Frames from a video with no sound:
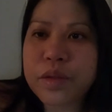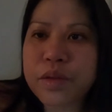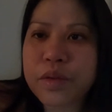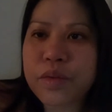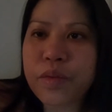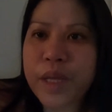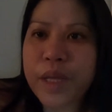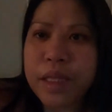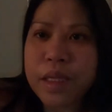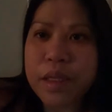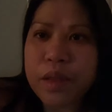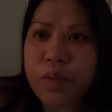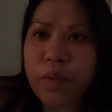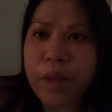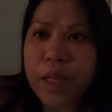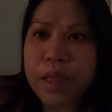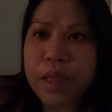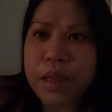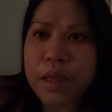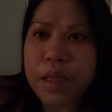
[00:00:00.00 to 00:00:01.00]

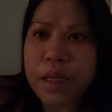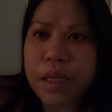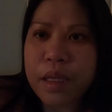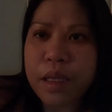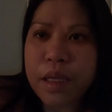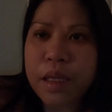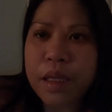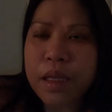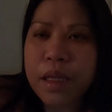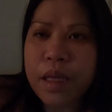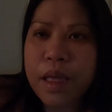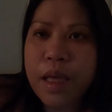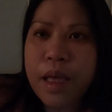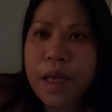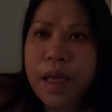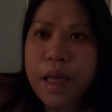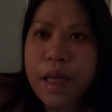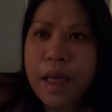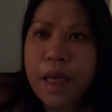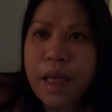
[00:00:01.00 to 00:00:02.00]
2020,
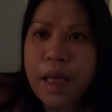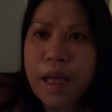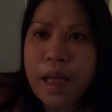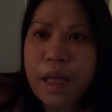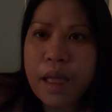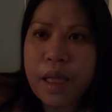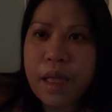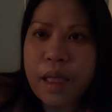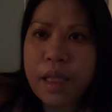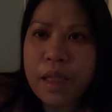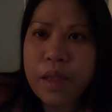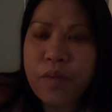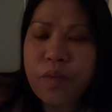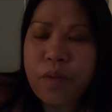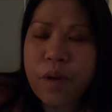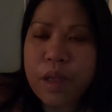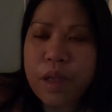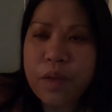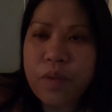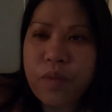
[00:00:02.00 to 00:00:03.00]
and
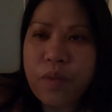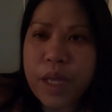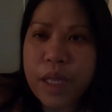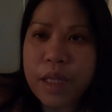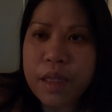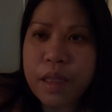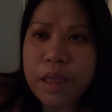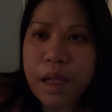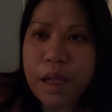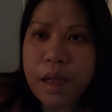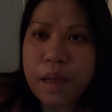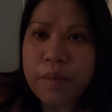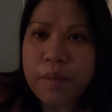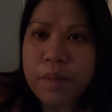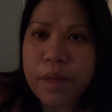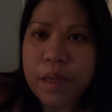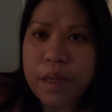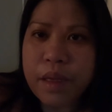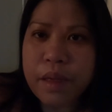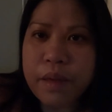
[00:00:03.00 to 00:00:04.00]
1 week na
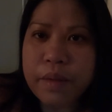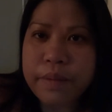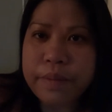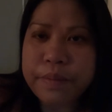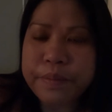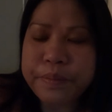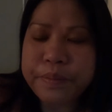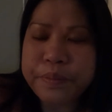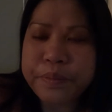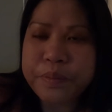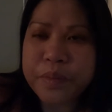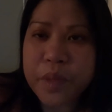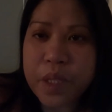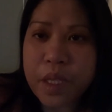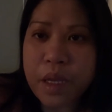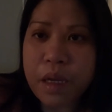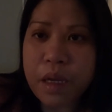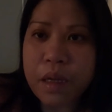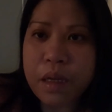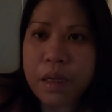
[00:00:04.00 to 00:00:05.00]
kaming
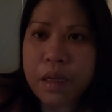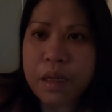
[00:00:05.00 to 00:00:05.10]
naka